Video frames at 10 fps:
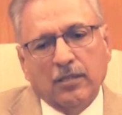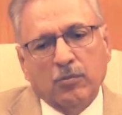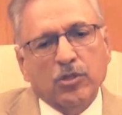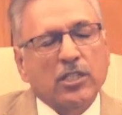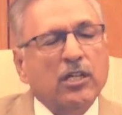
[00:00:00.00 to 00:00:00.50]
the
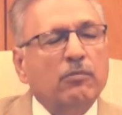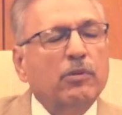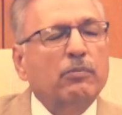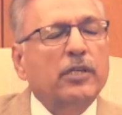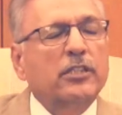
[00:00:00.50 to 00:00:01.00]
Modi
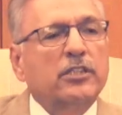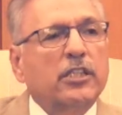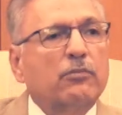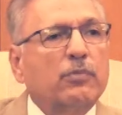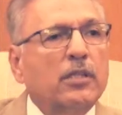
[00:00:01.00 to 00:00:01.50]
government made a
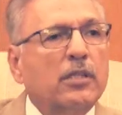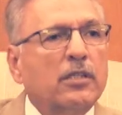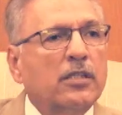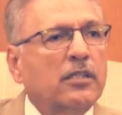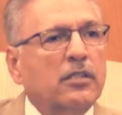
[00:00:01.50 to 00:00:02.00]
statement
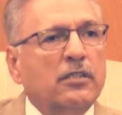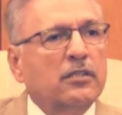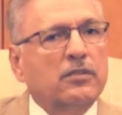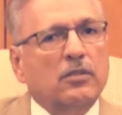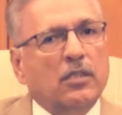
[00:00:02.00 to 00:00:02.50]
that it
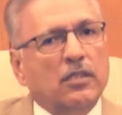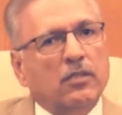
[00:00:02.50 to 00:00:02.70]
is